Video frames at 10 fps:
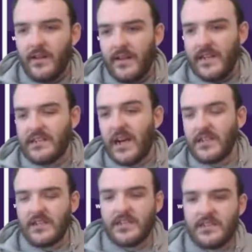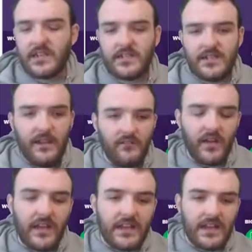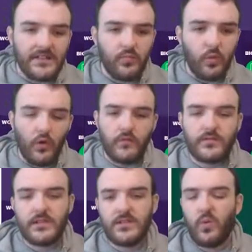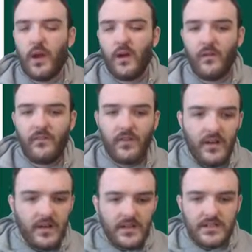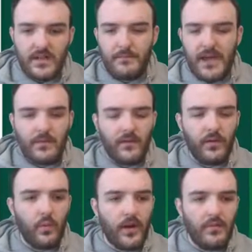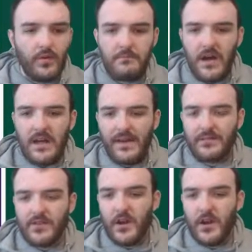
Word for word: It's us in 16th against Wolves in 12th. So maybe if we win, we might be able to go